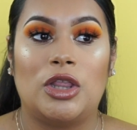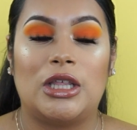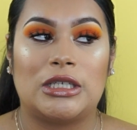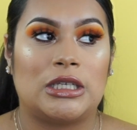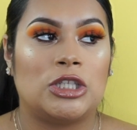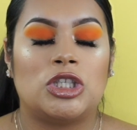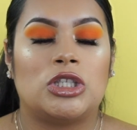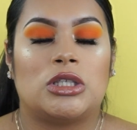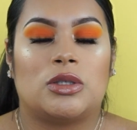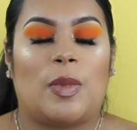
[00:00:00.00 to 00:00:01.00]
the
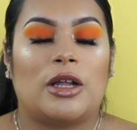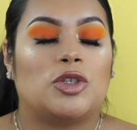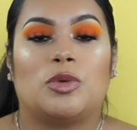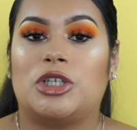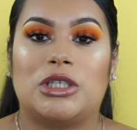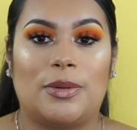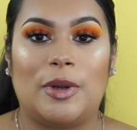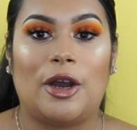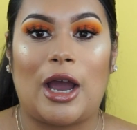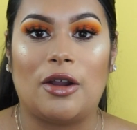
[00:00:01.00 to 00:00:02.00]
sunspots will just
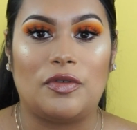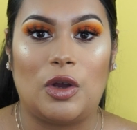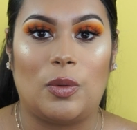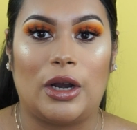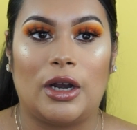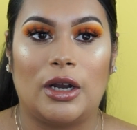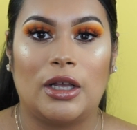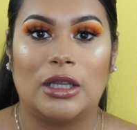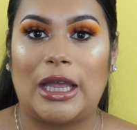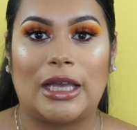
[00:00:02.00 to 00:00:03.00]
appear out of nowhere,
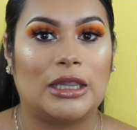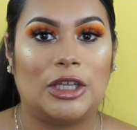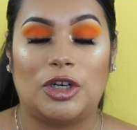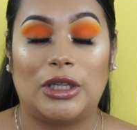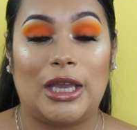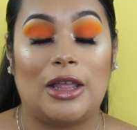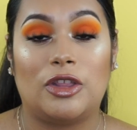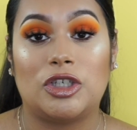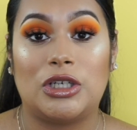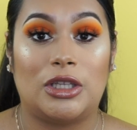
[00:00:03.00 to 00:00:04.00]
like literally, and
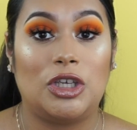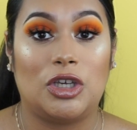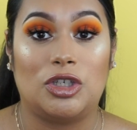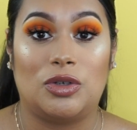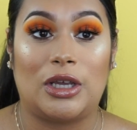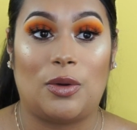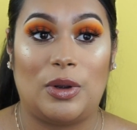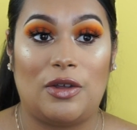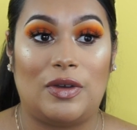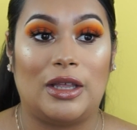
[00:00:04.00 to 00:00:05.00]
there's nothing you can do to get
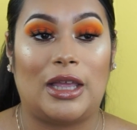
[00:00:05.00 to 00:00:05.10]
rid of it.